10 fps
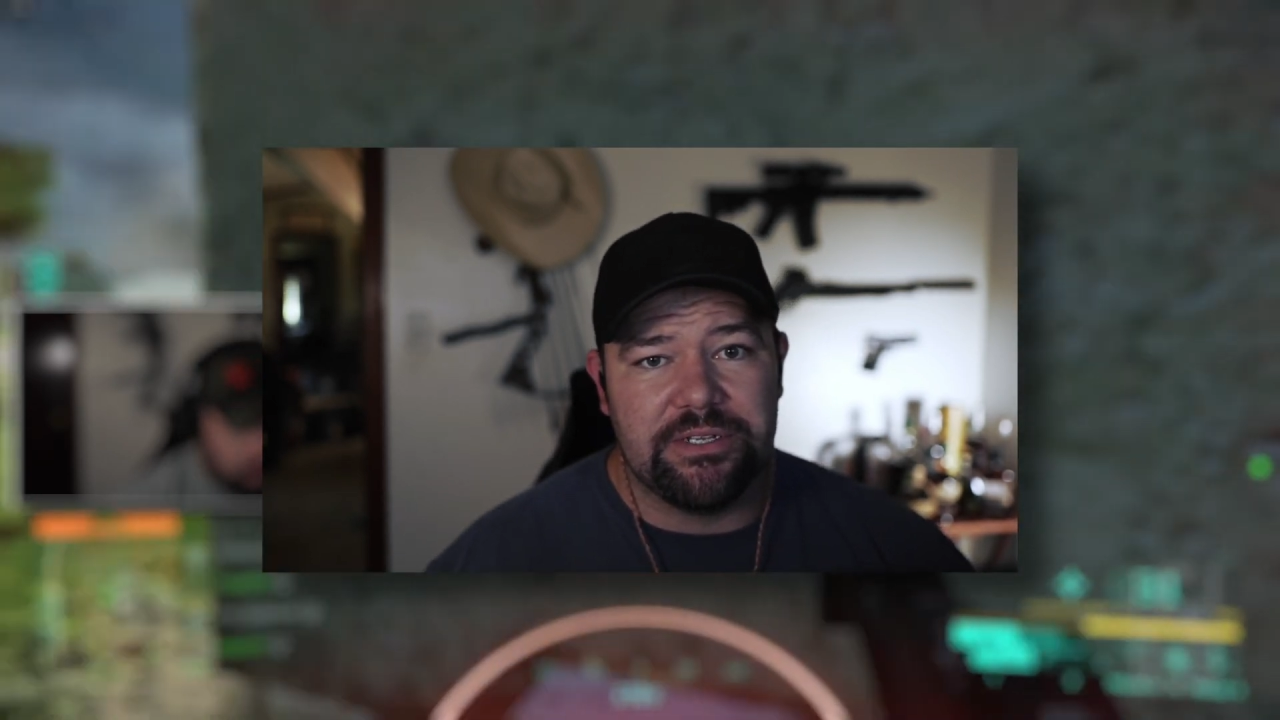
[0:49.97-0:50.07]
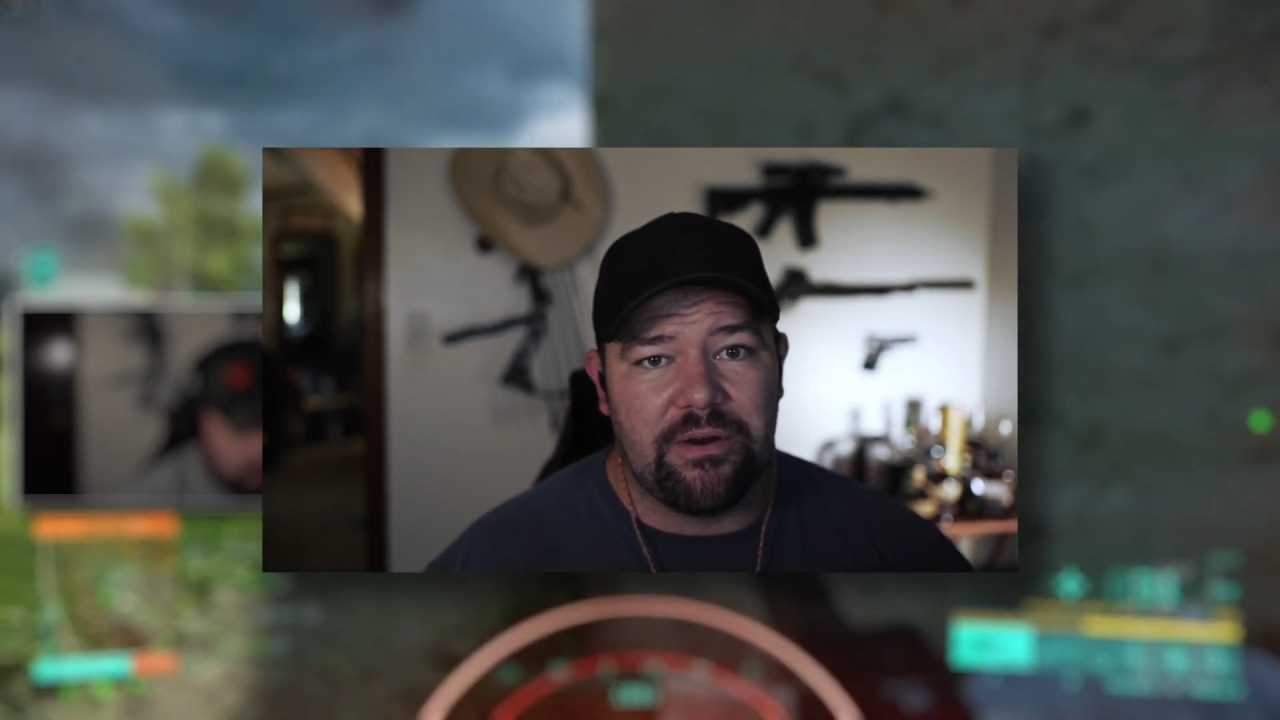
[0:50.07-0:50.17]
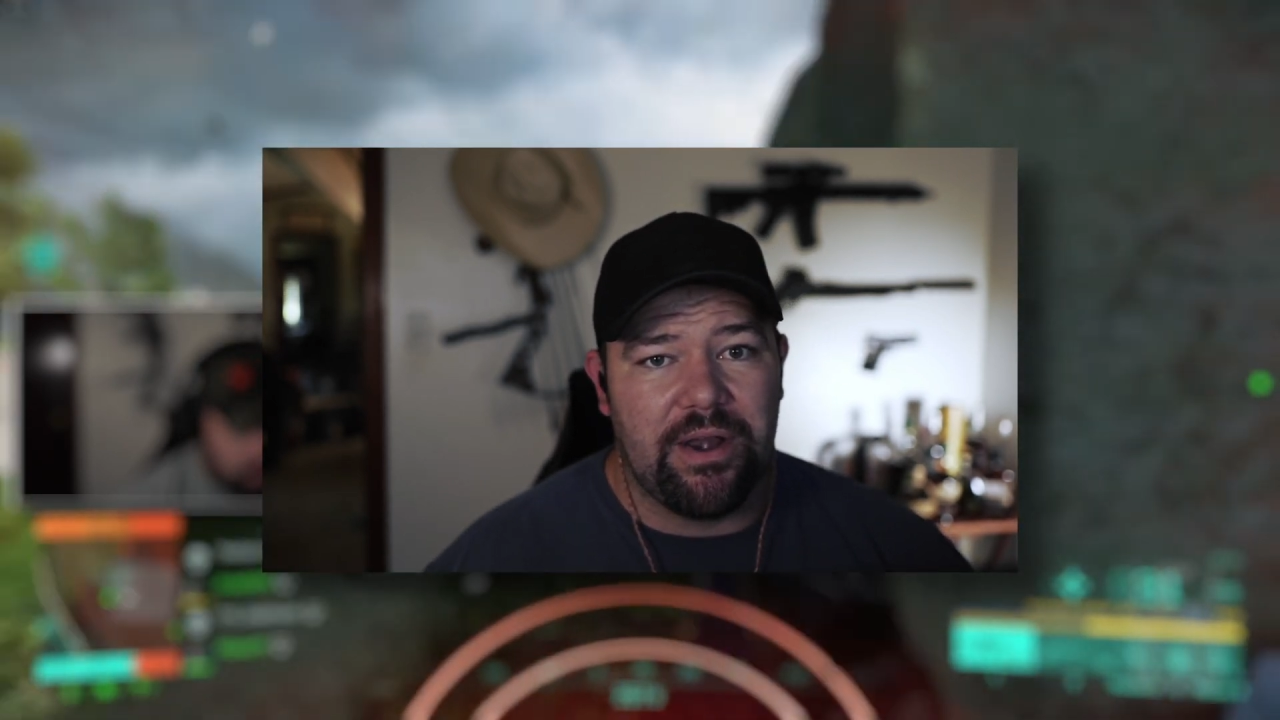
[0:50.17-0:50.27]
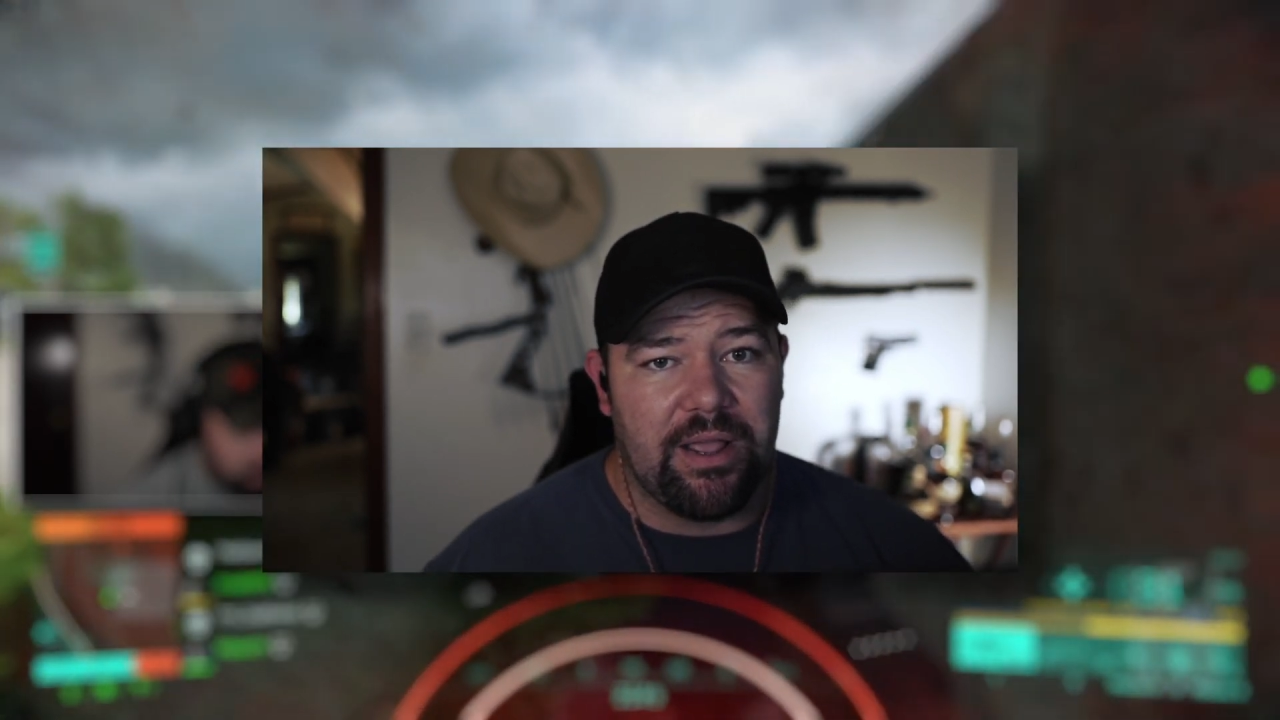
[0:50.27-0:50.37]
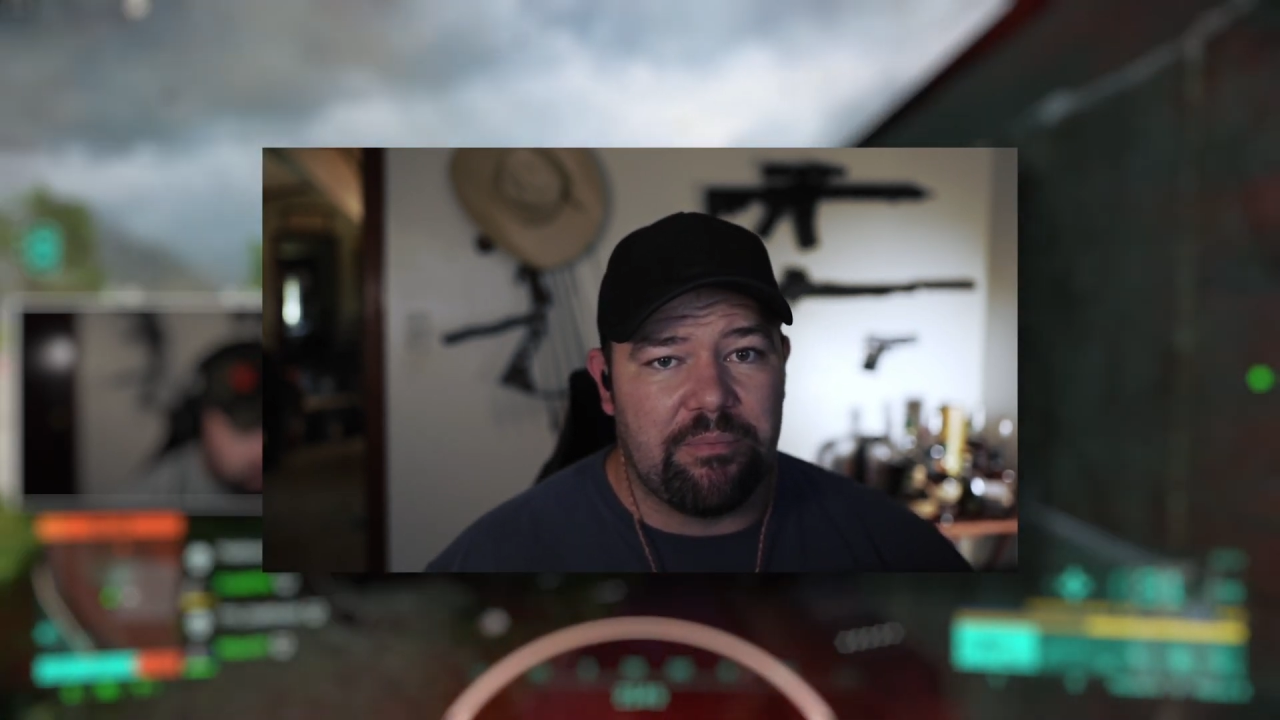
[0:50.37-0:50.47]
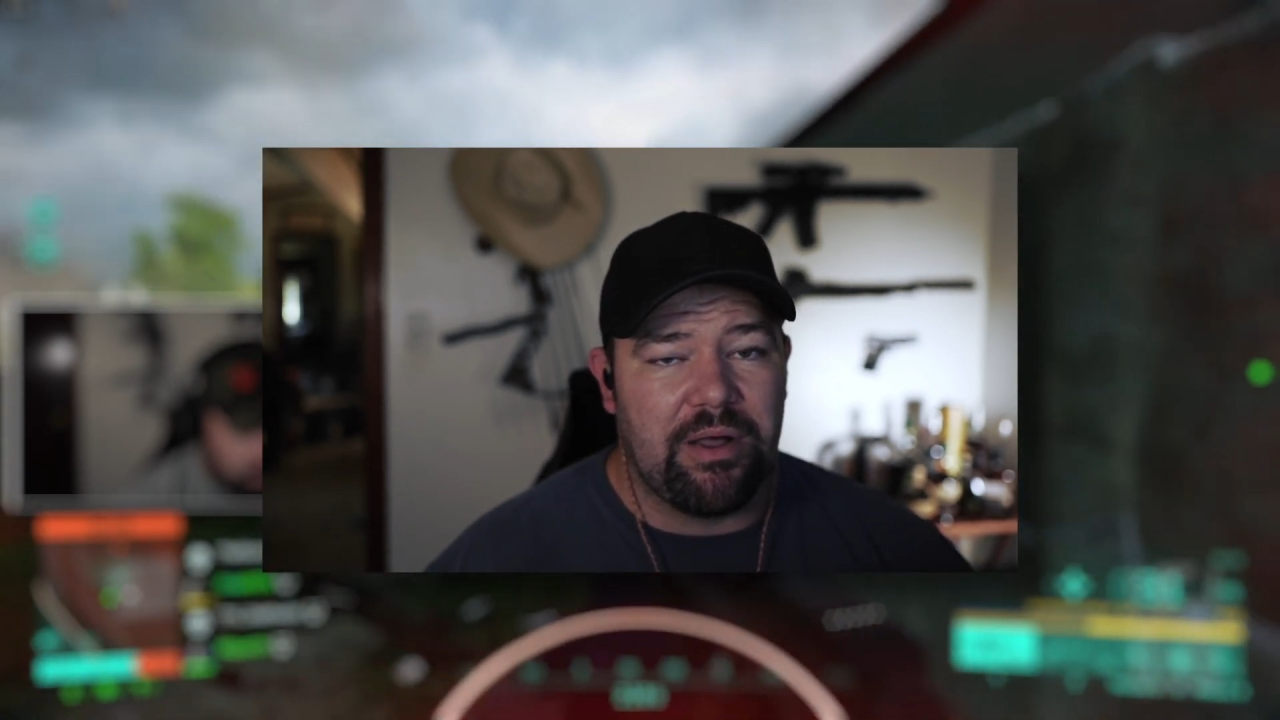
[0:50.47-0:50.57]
sorry.